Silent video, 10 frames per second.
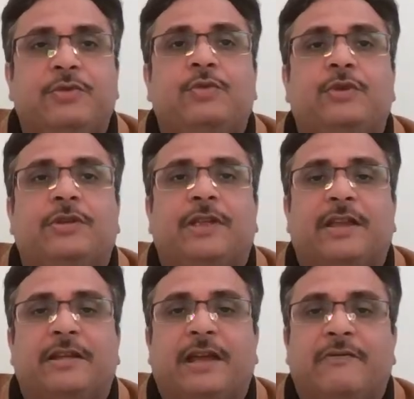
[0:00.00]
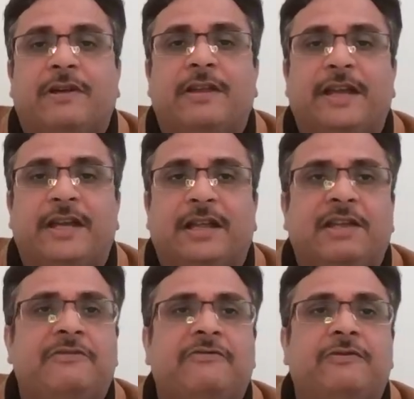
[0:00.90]
You can have a great
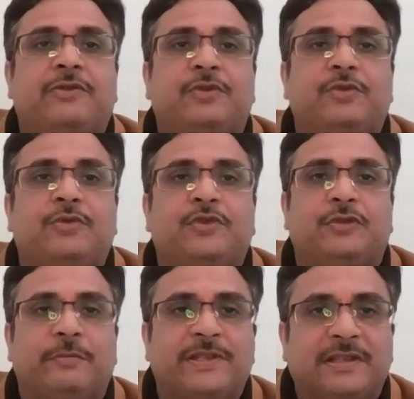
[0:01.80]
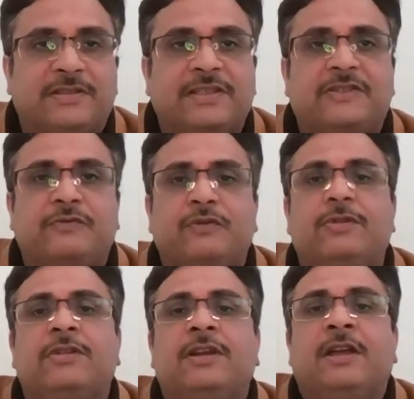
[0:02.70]
life. You should be
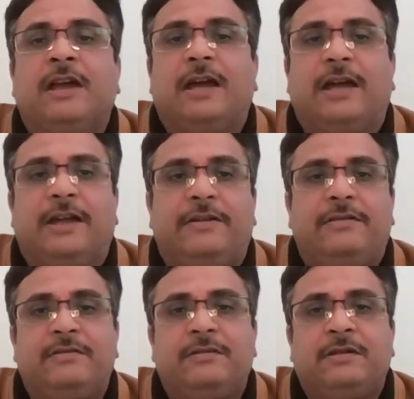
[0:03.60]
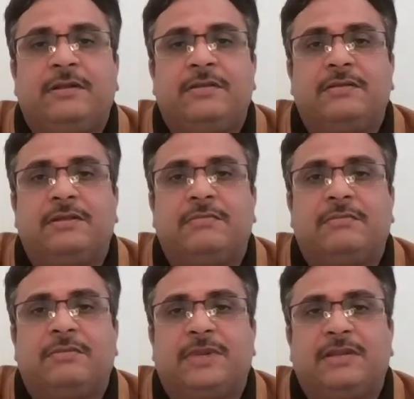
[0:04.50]
successful, and the
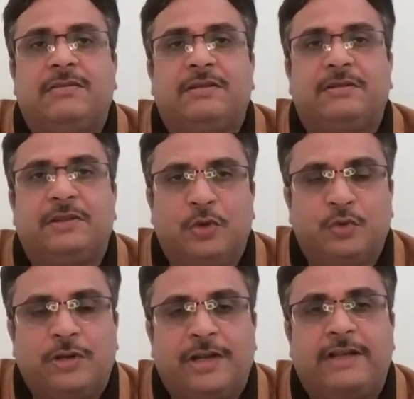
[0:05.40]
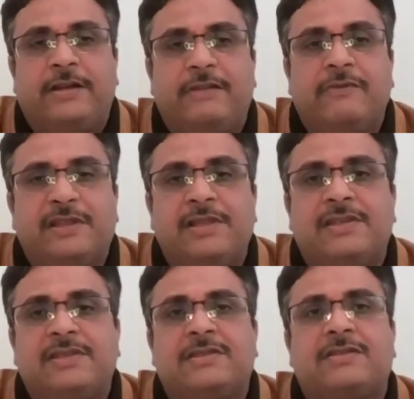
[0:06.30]
you connecting with
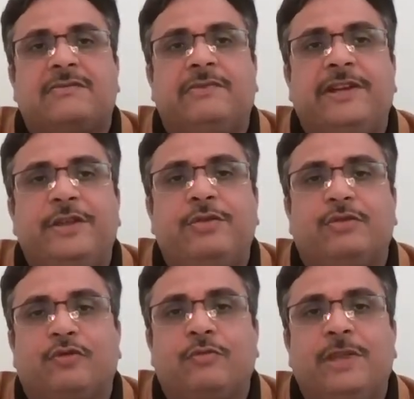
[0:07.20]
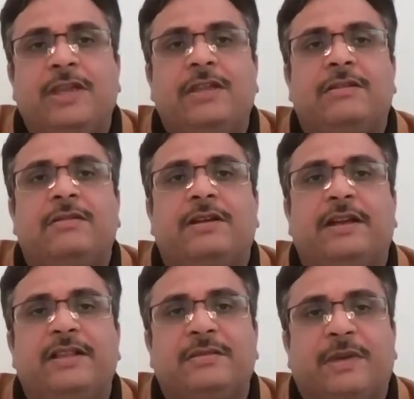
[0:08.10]
this video through me,
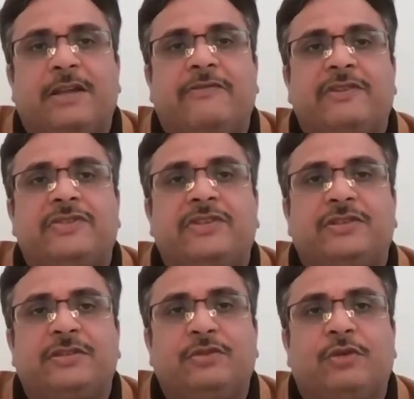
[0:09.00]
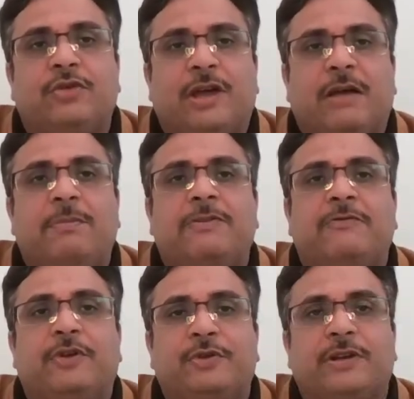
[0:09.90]
it is a manifestation you're going to happen
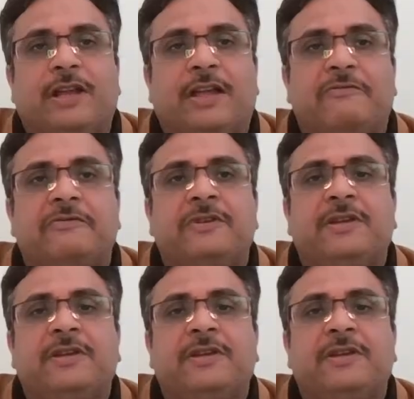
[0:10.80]
for you in life.